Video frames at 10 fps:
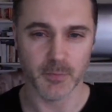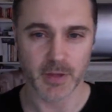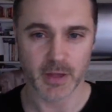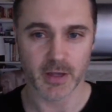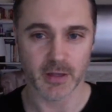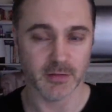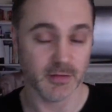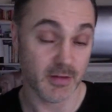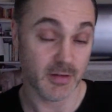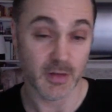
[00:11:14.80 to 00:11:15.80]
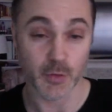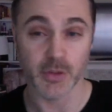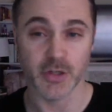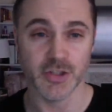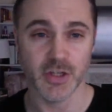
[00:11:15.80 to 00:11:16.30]
And if you're in a
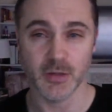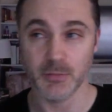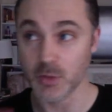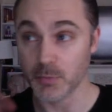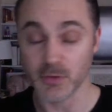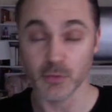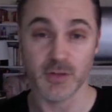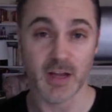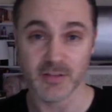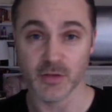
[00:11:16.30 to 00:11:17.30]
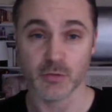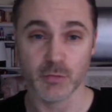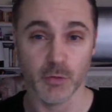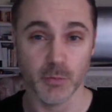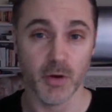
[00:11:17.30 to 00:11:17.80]
gym, you can put those dots and throw
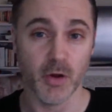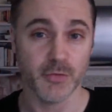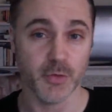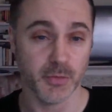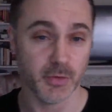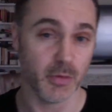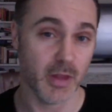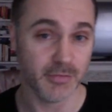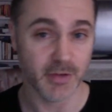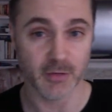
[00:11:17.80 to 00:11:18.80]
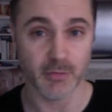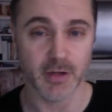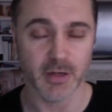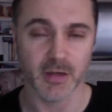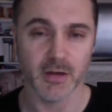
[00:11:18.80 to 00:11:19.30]
the ball to them with your left hand, right
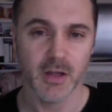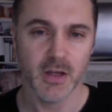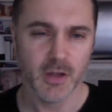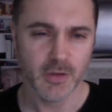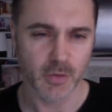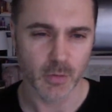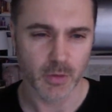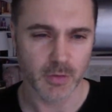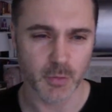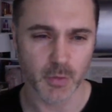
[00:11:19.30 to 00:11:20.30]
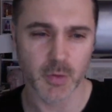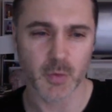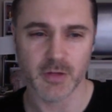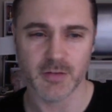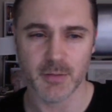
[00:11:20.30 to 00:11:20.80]
hand. So if you really want
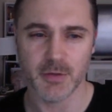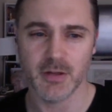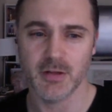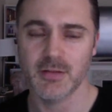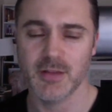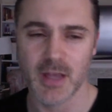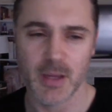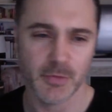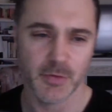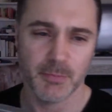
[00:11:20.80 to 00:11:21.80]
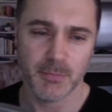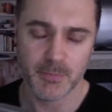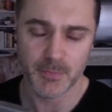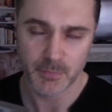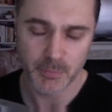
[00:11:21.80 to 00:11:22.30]
to dominate the game as a
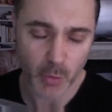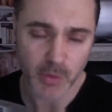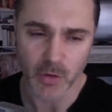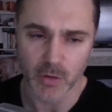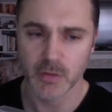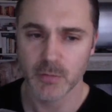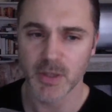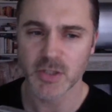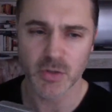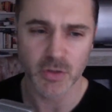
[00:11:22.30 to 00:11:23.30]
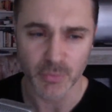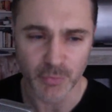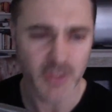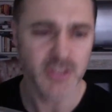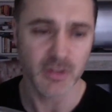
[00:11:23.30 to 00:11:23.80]
point guard, make sure your
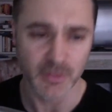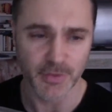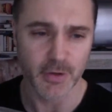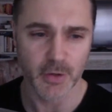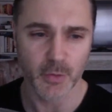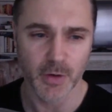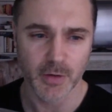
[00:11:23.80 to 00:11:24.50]
vision's very quick.